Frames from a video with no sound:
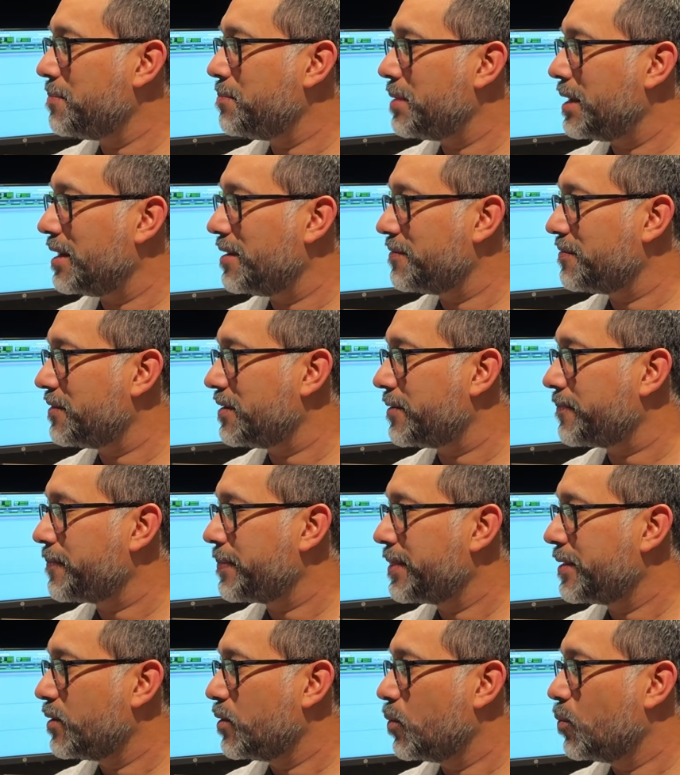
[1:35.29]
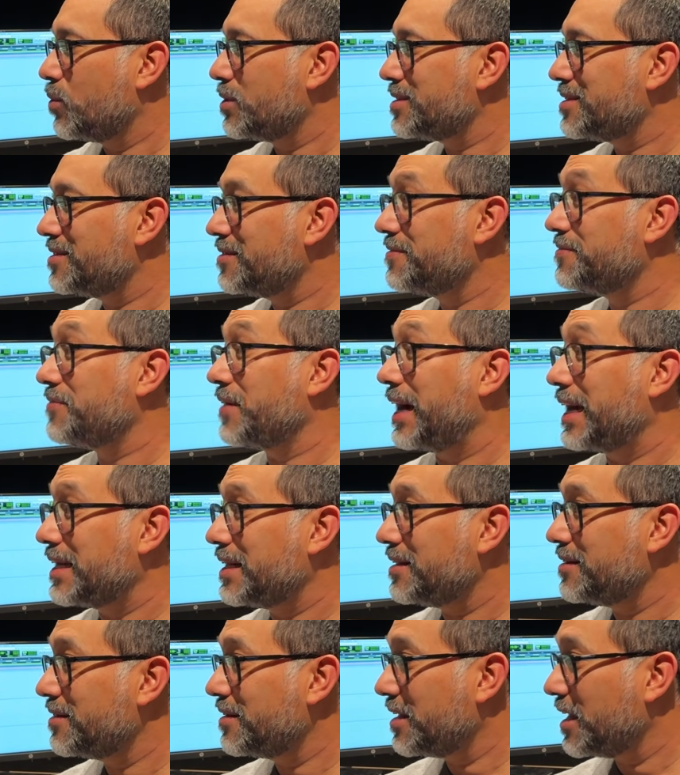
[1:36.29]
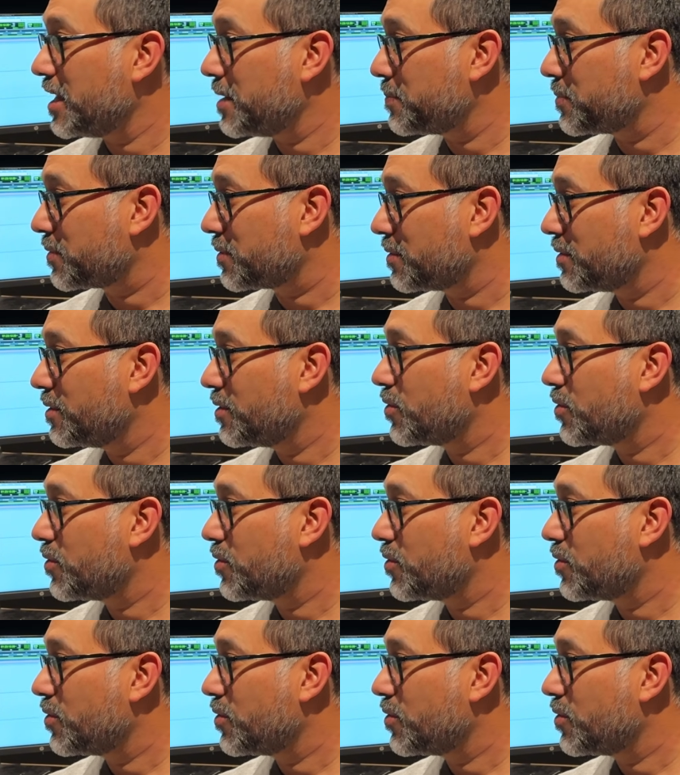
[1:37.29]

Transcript: benefit was dividing labor.